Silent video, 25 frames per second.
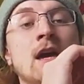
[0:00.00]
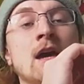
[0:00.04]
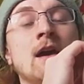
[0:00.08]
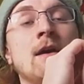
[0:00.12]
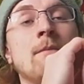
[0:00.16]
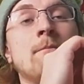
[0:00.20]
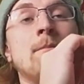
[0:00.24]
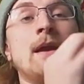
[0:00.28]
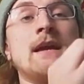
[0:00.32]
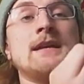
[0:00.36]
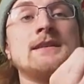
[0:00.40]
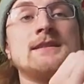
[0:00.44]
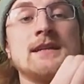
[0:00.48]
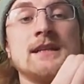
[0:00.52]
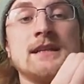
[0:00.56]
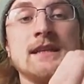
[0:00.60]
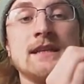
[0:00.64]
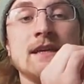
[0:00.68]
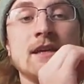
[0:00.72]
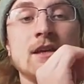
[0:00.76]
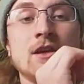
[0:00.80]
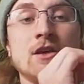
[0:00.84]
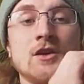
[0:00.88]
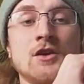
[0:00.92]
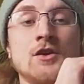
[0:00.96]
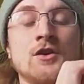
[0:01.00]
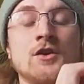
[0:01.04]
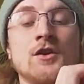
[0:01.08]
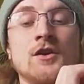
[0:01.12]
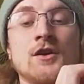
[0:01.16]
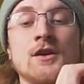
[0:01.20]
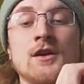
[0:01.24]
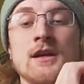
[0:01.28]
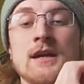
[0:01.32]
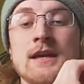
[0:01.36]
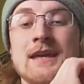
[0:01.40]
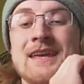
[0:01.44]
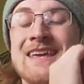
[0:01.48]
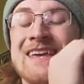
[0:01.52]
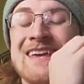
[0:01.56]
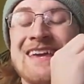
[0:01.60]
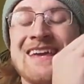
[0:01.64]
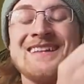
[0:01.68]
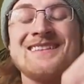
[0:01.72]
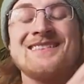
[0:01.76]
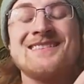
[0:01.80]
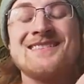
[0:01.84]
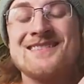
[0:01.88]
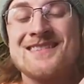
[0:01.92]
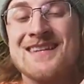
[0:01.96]
basically, your
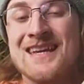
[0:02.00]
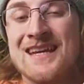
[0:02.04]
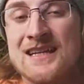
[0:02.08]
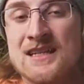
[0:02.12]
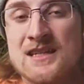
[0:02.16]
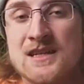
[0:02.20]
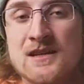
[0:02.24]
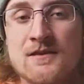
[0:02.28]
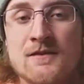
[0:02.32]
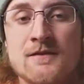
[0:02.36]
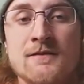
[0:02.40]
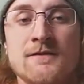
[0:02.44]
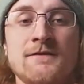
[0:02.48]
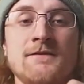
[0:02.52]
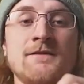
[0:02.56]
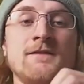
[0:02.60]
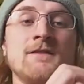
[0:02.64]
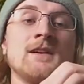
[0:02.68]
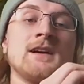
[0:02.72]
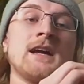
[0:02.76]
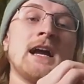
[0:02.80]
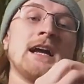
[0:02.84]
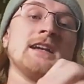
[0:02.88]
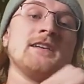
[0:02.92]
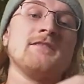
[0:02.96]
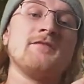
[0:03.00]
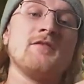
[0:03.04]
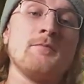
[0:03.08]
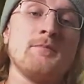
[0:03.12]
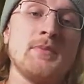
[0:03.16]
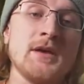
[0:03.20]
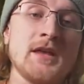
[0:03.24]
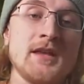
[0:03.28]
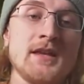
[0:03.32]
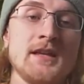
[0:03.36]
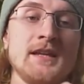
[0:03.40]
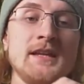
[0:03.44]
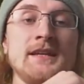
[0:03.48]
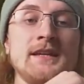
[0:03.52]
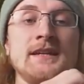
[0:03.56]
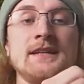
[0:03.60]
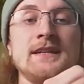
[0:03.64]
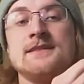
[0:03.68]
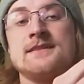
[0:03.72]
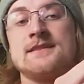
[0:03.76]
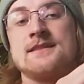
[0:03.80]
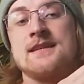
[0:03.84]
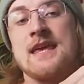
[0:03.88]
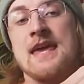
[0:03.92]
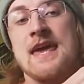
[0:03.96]
instinctive kind of
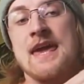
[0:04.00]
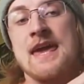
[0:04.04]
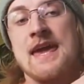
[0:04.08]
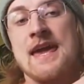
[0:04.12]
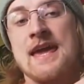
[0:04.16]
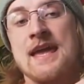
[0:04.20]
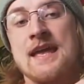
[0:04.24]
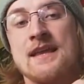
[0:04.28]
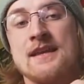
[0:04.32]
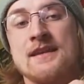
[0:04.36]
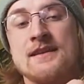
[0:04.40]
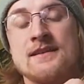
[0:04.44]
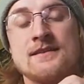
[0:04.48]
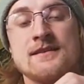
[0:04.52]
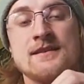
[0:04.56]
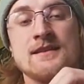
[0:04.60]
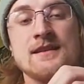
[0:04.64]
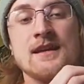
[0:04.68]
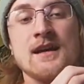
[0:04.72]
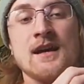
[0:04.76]
abilities and